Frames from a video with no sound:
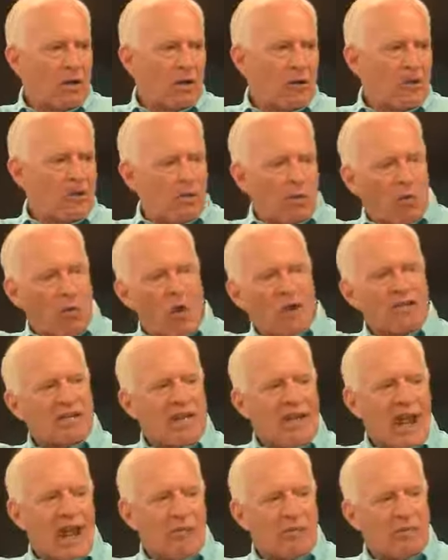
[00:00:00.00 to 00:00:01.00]
for one
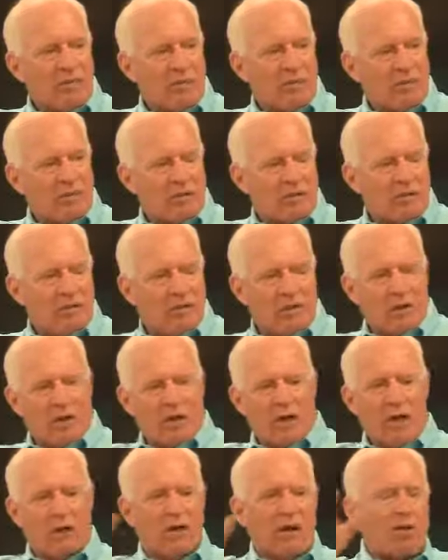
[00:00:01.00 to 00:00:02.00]
cabinet,
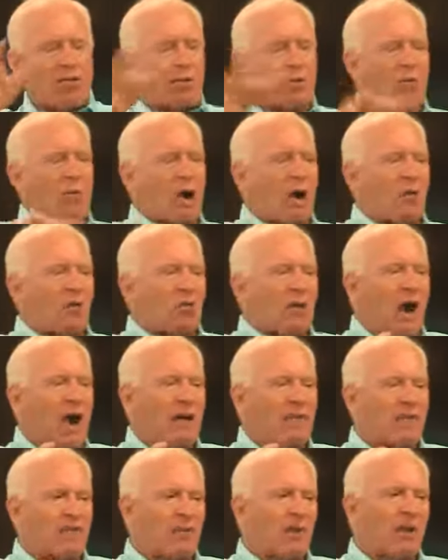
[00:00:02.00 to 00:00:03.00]
another ground
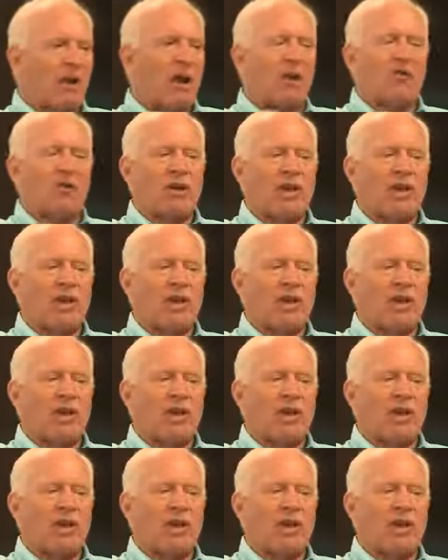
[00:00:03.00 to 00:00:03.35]
rod for another